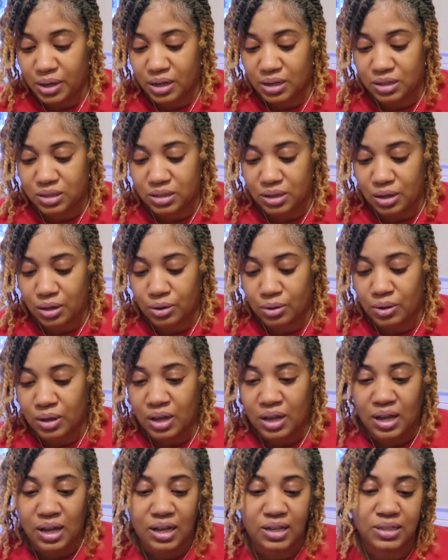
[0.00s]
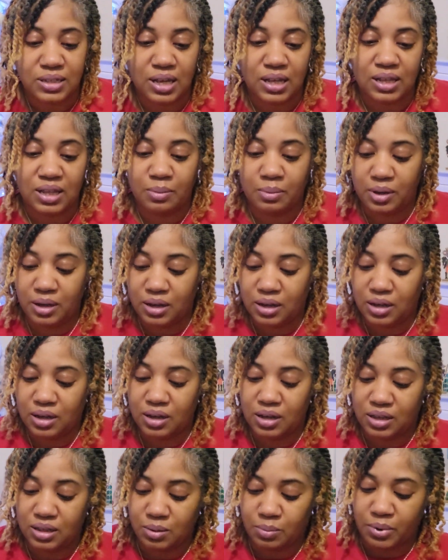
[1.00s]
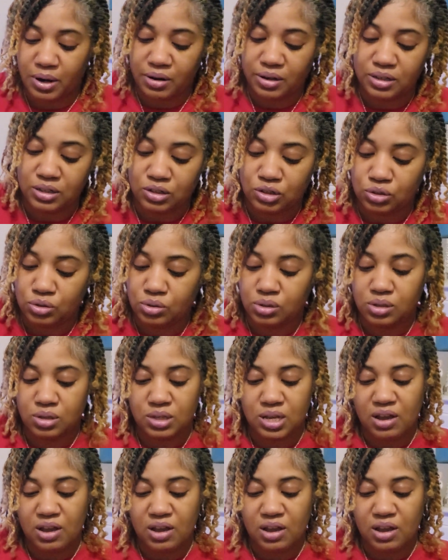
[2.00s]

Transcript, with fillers: And so I was like, let me get the berries and juices.